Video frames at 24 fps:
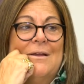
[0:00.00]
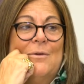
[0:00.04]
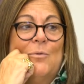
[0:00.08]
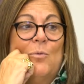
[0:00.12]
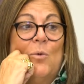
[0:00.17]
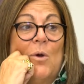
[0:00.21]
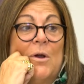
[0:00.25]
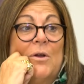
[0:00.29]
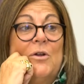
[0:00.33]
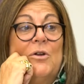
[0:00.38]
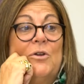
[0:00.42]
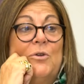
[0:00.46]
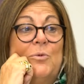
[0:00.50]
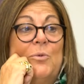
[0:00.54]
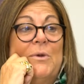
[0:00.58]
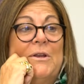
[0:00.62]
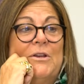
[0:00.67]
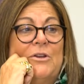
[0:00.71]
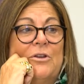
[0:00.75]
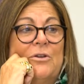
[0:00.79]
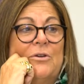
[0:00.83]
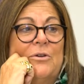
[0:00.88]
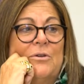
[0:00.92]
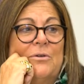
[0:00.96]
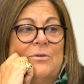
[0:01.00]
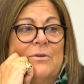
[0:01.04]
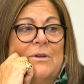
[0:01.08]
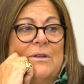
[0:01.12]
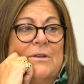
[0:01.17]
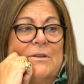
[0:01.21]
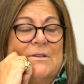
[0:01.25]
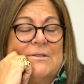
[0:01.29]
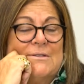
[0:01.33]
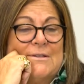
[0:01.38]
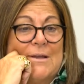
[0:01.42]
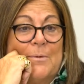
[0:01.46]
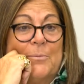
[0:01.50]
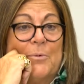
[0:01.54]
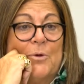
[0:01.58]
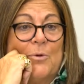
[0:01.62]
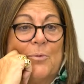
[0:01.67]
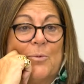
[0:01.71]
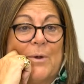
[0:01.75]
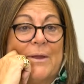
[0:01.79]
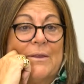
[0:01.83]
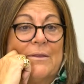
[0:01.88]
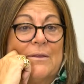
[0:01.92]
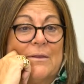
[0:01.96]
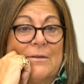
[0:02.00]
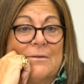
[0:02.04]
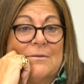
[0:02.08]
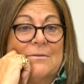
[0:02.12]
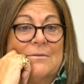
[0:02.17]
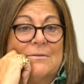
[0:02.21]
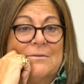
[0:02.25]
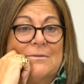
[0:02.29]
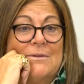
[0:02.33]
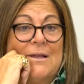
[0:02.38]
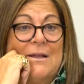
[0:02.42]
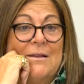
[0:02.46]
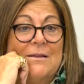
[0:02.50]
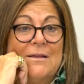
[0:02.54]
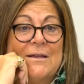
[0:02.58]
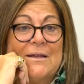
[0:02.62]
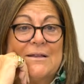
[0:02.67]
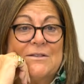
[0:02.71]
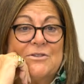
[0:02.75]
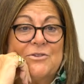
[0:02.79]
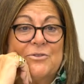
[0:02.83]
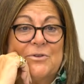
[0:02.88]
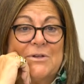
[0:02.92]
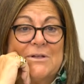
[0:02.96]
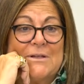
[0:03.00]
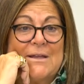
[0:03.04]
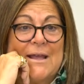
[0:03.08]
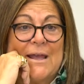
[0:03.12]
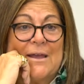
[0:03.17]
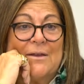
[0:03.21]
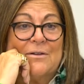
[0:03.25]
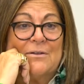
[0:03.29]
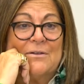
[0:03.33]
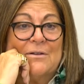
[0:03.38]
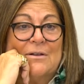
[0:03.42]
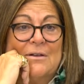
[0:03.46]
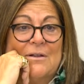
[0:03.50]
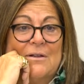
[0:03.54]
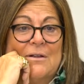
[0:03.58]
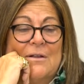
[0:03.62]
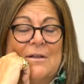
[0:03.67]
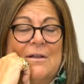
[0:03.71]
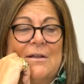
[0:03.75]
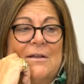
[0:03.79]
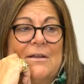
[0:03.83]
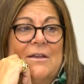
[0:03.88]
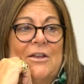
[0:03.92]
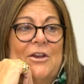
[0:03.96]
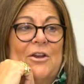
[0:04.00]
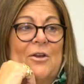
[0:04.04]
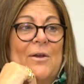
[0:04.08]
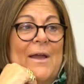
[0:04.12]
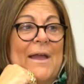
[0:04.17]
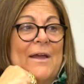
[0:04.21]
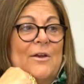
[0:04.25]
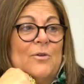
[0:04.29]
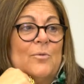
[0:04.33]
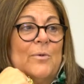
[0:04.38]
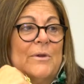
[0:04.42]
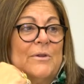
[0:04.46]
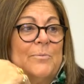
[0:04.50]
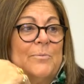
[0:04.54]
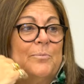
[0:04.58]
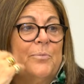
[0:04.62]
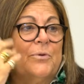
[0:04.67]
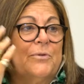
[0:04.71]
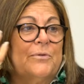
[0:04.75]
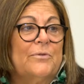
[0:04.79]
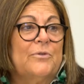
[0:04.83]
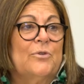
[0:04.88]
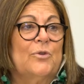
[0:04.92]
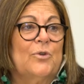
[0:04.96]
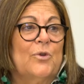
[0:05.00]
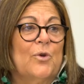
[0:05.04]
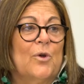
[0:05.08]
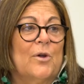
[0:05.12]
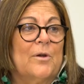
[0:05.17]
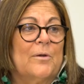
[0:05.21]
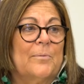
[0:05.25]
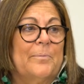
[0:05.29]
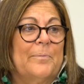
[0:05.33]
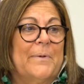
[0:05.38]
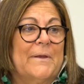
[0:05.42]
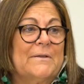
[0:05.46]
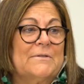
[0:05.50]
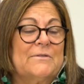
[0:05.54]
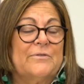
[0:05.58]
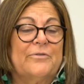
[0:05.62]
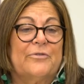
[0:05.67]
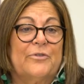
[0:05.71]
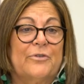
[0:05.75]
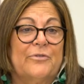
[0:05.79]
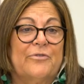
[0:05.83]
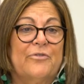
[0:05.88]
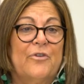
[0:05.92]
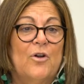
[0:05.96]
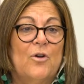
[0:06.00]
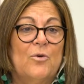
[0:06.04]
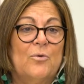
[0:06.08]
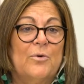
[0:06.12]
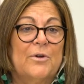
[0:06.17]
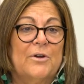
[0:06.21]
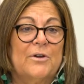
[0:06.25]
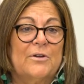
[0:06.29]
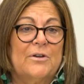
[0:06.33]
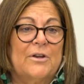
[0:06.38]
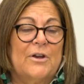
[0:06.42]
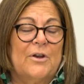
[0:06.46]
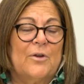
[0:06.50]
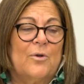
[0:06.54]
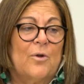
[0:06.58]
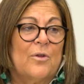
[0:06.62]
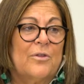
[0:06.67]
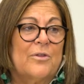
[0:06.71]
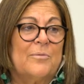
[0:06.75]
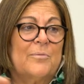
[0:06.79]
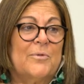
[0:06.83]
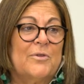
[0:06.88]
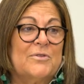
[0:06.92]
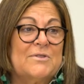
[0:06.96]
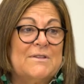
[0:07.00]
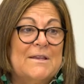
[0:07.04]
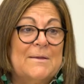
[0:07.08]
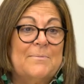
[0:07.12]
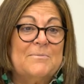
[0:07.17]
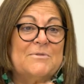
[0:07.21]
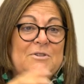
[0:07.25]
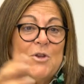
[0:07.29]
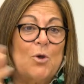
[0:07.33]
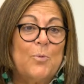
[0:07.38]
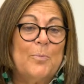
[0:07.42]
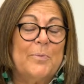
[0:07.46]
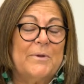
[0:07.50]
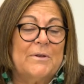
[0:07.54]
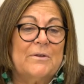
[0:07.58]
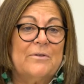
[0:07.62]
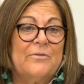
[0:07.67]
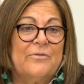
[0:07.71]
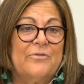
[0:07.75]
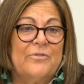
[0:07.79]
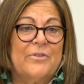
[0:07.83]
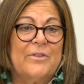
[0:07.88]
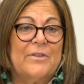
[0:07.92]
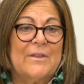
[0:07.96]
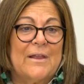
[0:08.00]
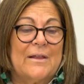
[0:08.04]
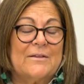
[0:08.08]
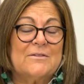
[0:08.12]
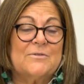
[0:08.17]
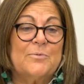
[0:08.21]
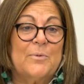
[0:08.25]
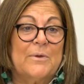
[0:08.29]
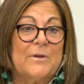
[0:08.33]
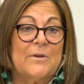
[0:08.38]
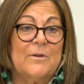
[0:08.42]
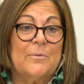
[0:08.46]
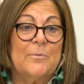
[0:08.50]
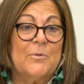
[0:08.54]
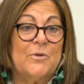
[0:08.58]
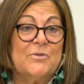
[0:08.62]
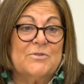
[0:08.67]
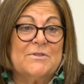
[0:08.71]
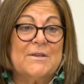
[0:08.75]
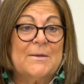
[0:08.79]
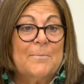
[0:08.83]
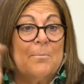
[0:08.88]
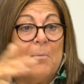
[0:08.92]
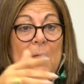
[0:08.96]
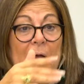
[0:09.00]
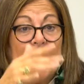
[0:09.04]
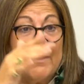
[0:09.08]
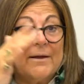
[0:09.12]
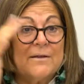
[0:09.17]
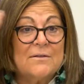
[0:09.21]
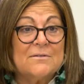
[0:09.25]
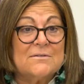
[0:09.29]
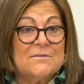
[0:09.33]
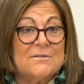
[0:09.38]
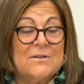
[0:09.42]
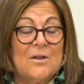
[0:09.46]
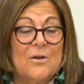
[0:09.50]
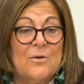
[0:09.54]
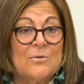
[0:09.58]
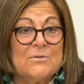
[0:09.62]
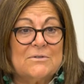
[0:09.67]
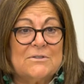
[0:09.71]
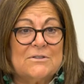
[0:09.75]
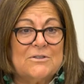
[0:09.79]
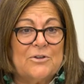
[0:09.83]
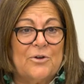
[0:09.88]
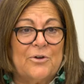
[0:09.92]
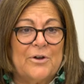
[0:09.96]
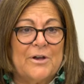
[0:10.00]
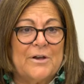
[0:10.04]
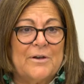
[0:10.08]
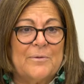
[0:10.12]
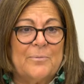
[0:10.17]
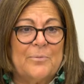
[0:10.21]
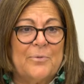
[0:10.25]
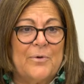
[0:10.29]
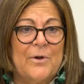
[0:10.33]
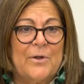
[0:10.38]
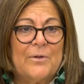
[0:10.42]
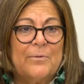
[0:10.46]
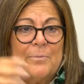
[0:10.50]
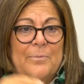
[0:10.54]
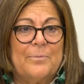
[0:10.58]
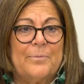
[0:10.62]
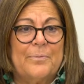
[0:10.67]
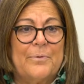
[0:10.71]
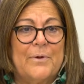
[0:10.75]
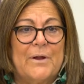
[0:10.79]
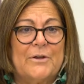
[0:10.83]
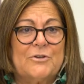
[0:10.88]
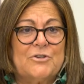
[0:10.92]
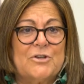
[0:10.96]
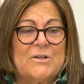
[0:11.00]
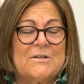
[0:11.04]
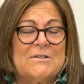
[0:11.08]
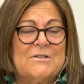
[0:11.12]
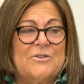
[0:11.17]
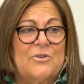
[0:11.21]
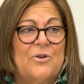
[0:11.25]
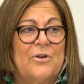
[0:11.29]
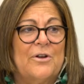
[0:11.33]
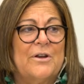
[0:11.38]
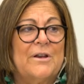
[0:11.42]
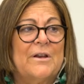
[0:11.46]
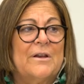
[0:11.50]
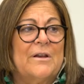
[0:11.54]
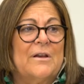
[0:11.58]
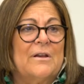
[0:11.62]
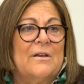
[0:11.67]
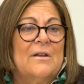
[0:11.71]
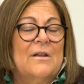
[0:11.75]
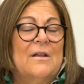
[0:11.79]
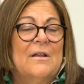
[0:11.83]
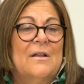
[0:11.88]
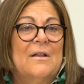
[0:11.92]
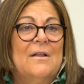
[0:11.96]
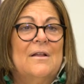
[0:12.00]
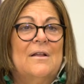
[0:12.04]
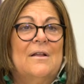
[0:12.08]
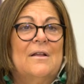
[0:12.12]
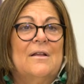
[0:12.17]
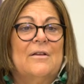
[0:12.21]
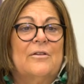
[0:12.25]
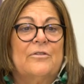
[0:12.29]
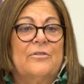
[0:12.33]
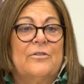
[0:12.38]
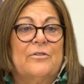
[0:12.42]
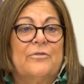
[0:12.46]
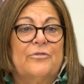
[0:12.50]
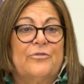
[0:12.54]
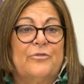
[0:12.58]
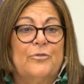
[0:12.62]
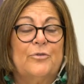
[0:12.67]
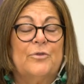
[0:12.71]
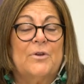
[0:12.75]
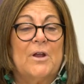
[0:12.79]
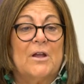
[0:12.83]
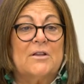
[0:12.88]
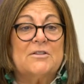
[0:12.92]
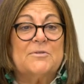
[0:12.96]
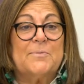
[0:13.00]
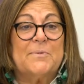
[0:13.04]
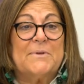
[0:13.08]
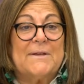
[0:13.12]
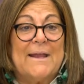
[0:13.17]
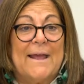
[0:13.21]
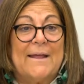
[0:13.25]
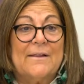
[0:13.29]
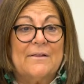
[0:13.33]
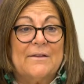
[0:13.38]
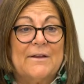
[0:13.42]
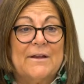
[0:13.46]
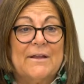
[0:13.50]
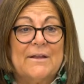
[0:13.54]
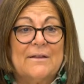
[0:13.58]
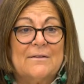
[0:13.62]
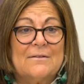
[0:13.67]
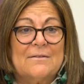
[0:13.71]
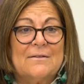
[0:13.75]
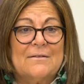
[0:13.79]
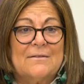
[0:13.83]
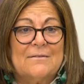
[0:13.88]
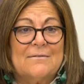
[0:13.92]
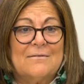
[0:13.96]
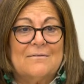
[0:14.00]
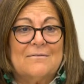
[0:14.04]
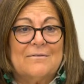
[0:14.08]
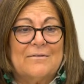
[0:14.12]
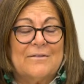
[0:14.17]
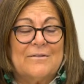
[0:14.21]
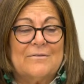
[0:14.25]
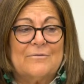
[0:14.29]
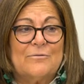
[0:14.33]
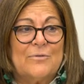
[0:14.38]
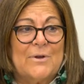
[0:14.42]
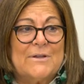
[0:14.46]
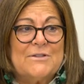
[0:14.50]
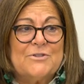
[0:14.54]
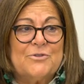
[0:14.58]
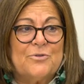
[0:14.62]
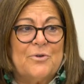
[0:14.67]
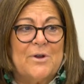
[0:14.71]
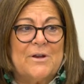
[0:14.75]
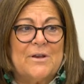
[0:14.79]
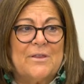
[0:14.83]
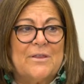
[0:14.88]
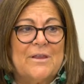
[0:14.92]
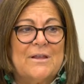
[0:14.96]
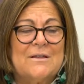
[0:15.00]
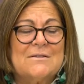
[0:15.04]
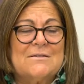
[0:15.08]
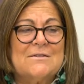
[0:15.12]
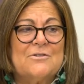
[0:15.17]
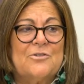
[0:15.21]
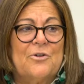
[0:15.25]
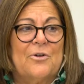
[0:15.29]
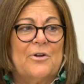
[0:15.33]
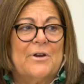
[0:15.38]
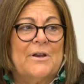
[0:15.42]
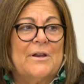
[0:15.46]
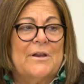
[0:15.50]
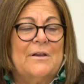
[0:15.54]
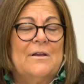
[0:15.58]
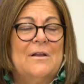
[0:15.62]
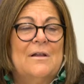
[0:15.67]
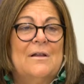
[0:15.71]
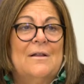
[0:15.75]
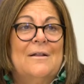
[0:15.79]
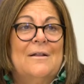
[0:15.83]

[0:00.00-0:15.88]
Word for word: What could we do in the summer when the delegates are in town? You know, how do we put New York best foot forward? You know, all the museums opened. That's when the Museum Miles started, project started, and the food hospitality restaurant thing started.